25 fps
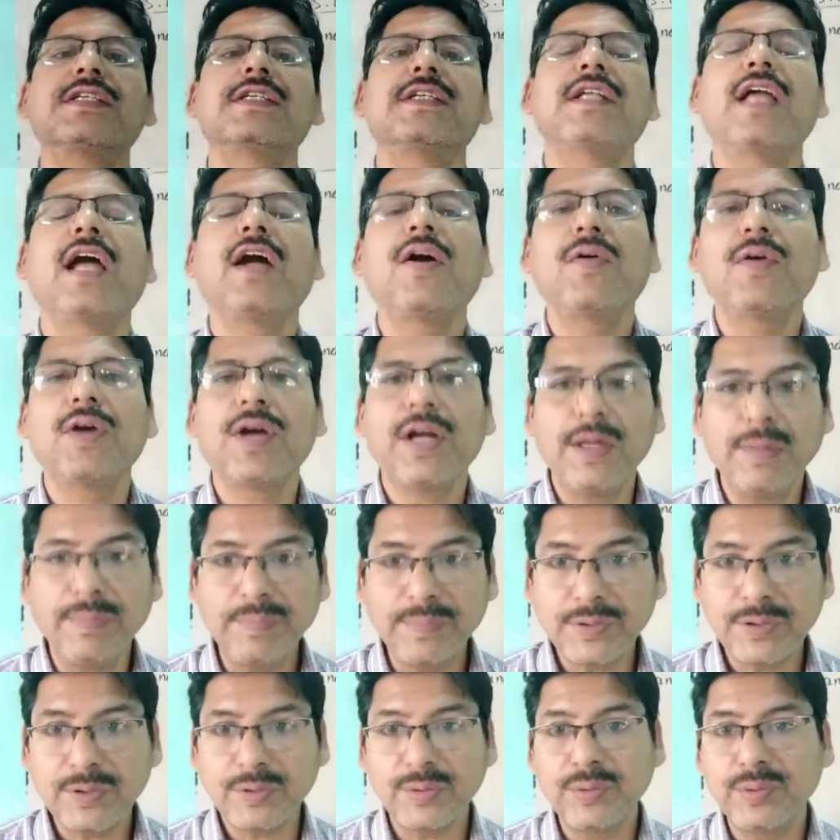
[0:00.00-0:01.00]
Now
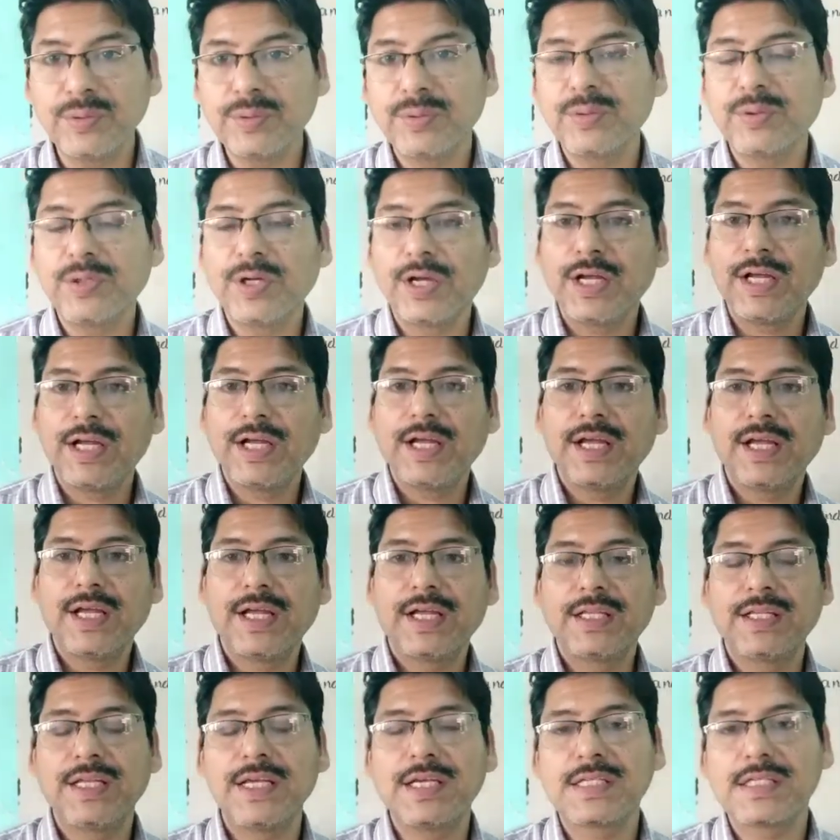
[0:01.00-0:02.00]
come to
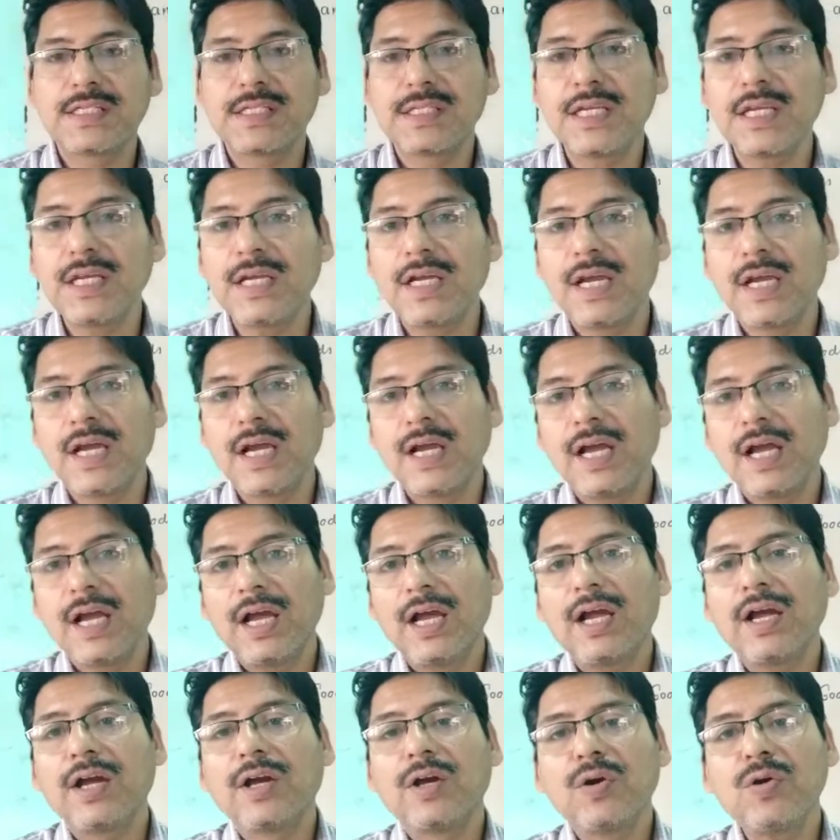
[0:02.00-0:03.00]
this
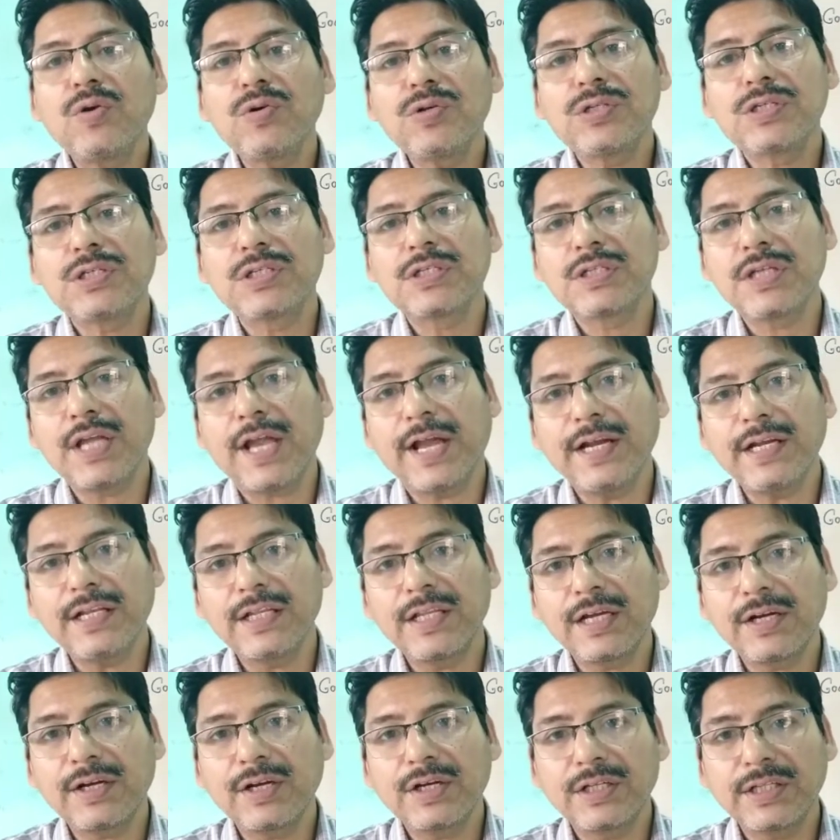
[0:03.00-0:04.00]
goods and
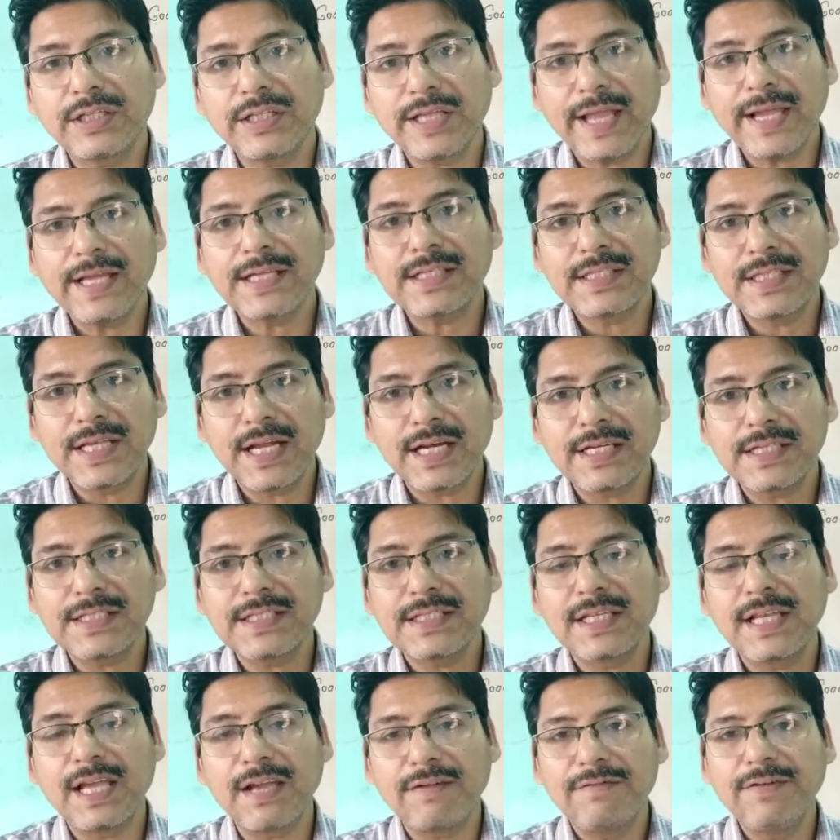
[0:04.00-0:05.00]
the tax that is
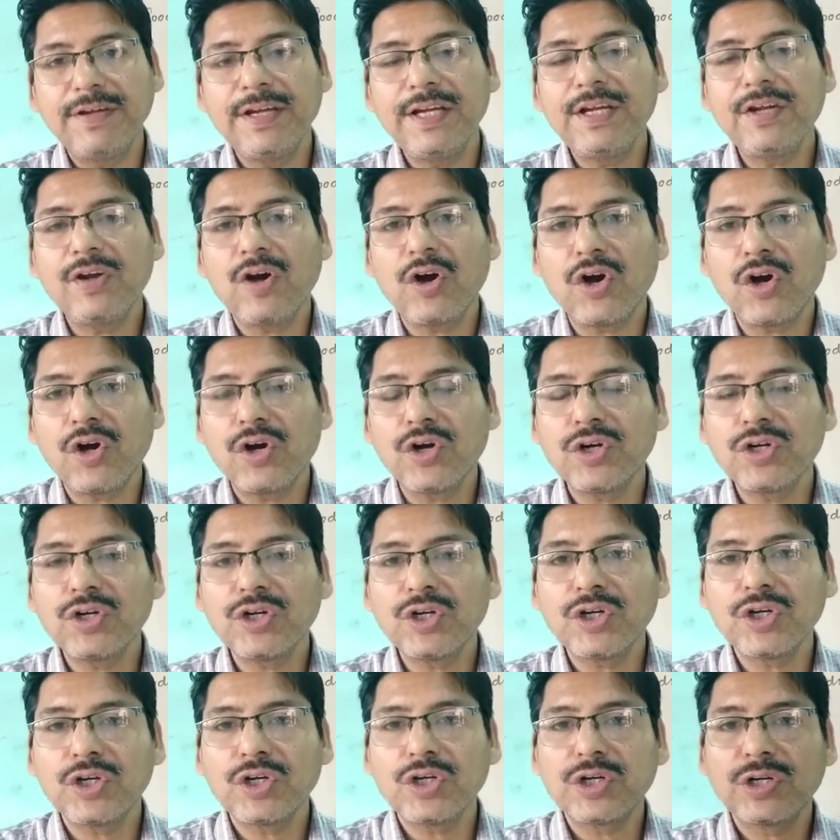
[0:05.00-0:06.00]
levied
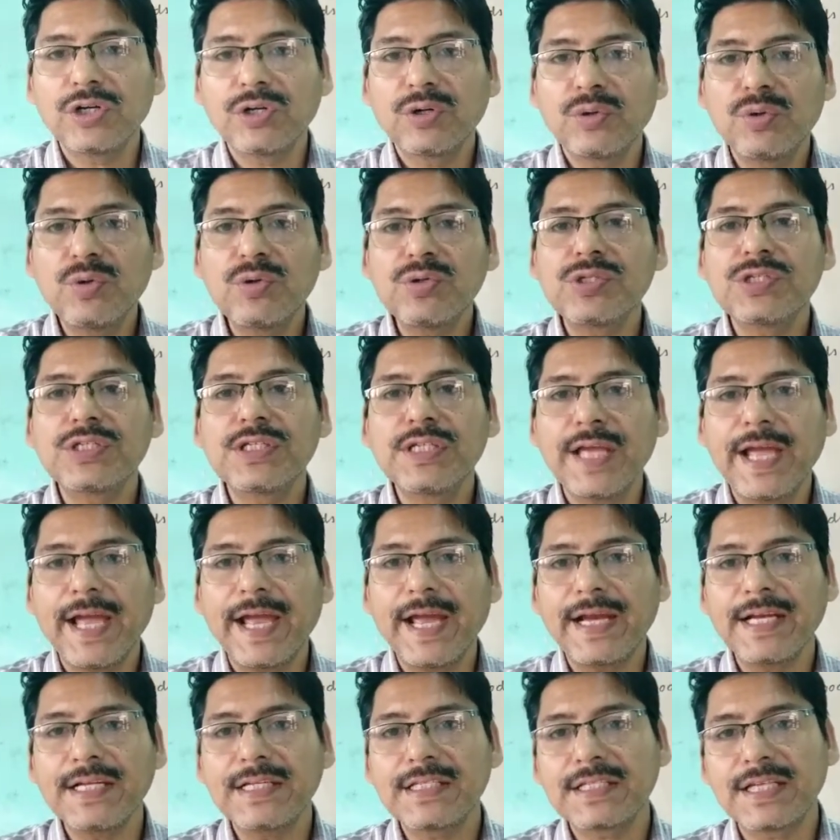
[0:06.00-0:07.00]
on goods
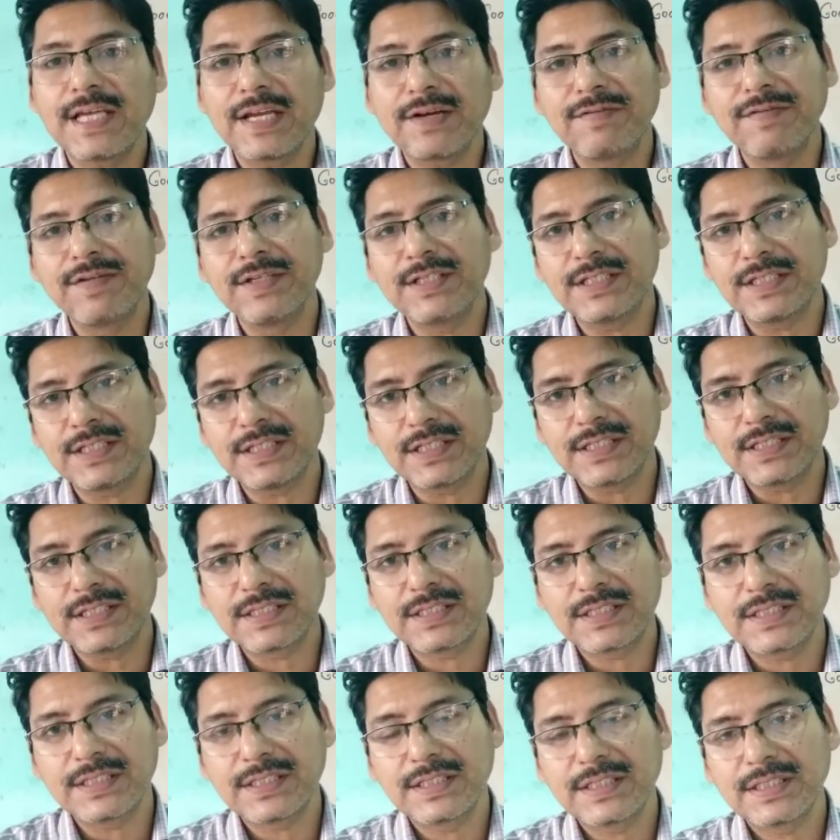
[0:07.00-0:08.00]
and
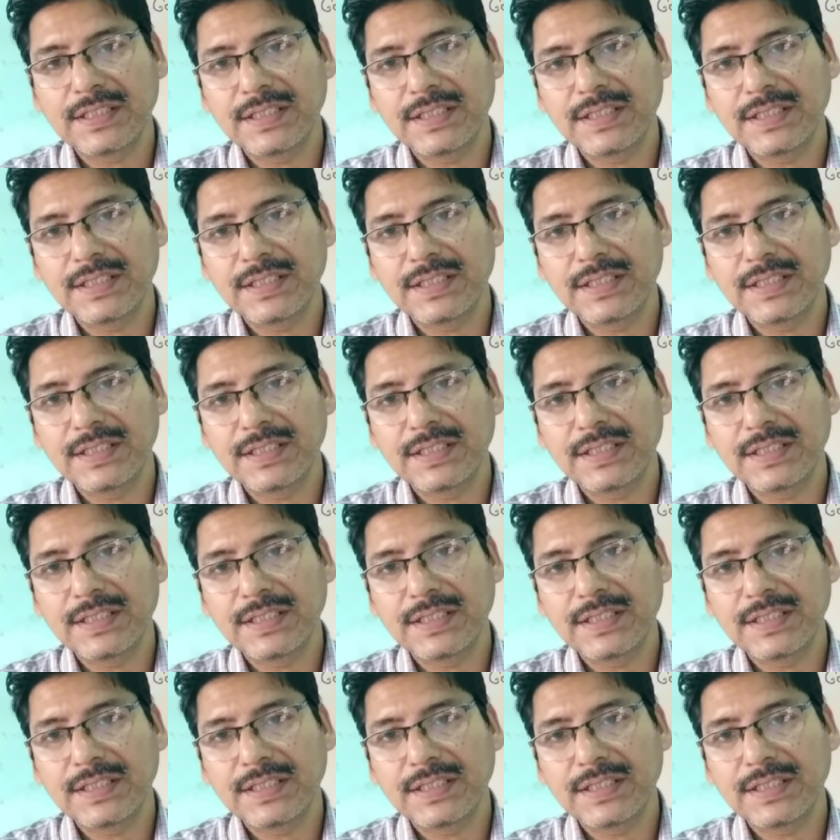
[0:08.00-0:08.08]
services.